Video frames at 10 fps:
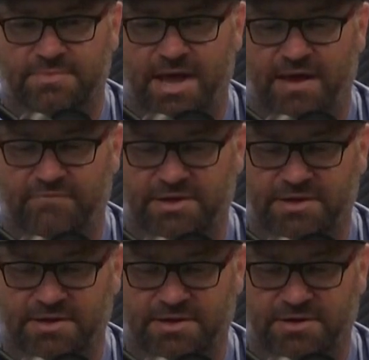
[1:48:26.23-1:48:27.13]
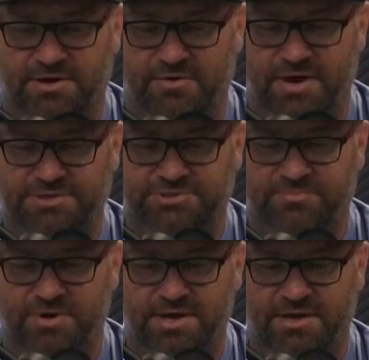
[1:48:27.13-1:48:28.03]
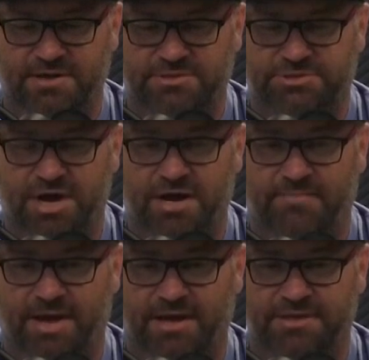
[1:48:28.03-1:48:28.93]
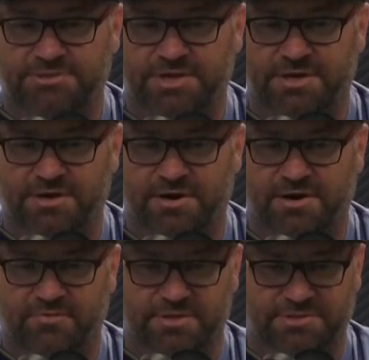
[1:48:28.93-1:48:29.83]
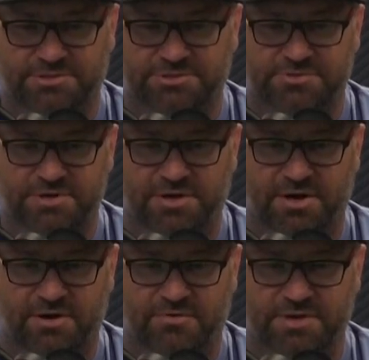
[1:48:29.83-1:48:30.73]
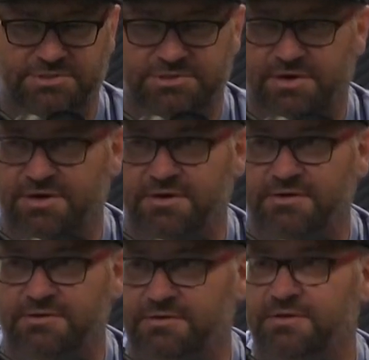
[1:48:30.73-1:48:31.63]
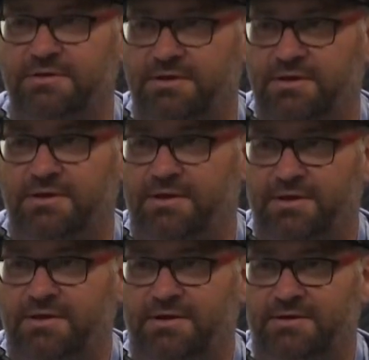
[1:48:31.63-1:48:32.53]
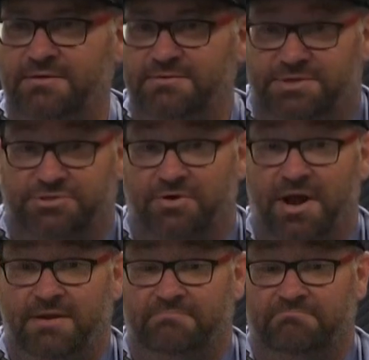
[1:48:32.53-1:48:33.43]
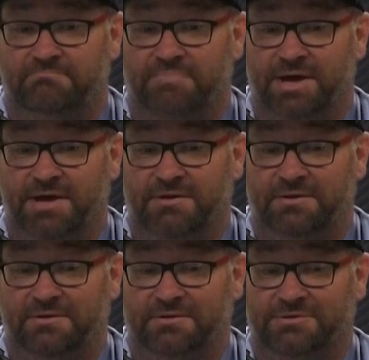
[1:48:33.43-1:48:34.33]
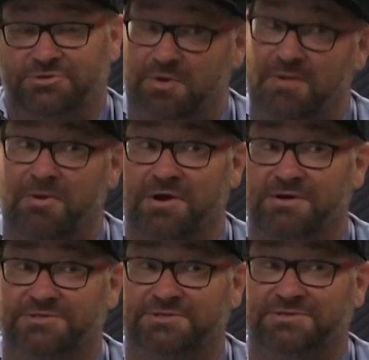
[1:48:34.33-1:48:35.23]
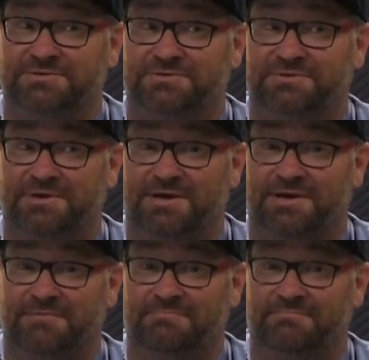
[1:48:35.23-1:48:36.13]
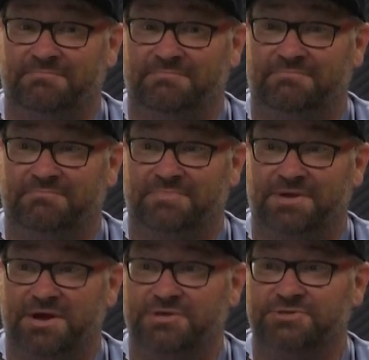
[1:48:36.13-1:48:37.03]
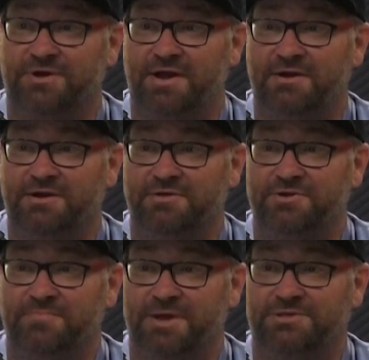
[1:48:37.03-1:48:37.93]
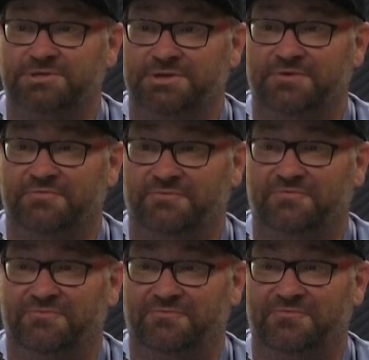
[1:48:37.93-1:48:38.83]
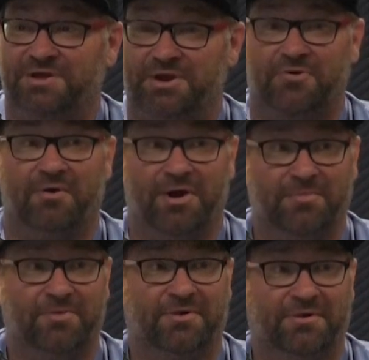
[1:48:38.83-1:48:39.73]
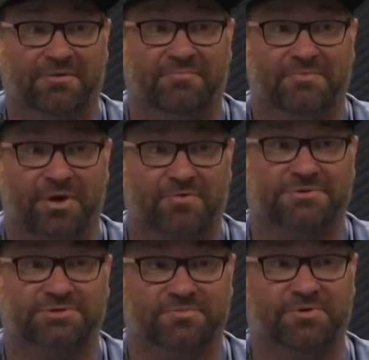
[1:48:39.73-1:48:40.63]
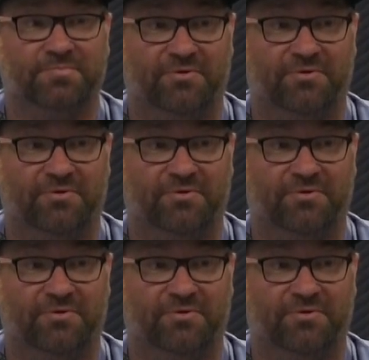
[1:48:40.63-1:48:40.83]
having a correct spring and shock package on a car, whether it's a street car or a race car, is great. But sway bars can also add another dimension of incredible, noticeable